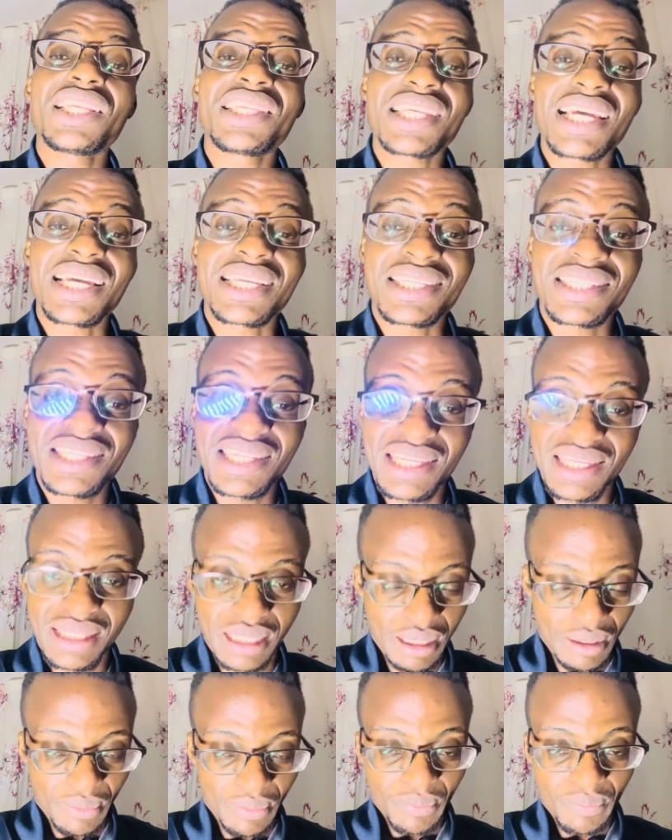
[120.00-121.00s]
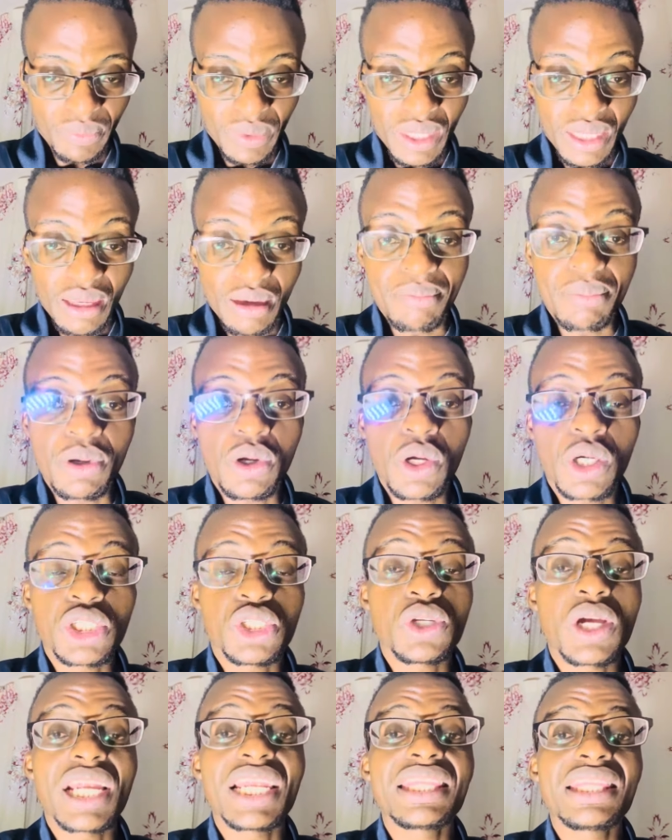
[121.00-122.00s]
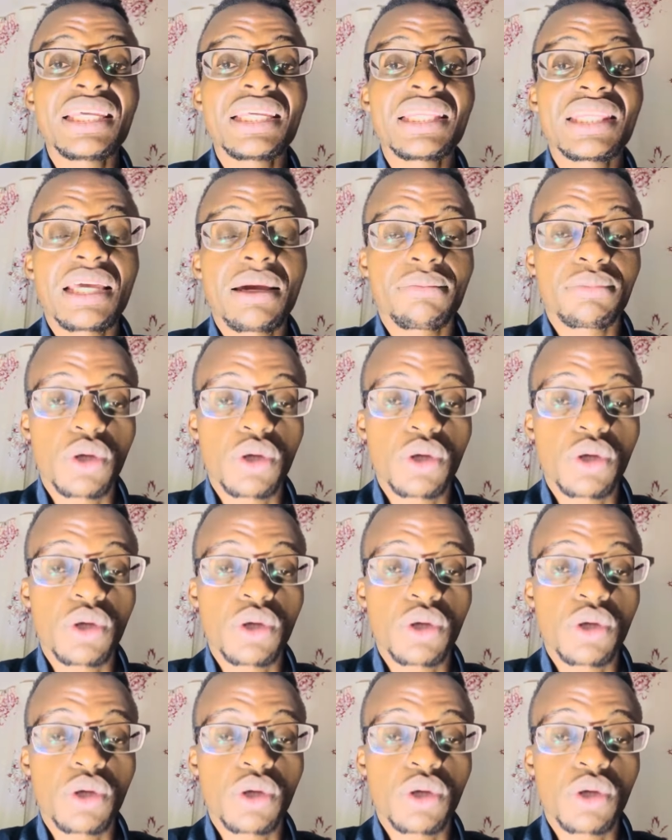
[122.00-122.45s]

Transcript: succeed because you are letting them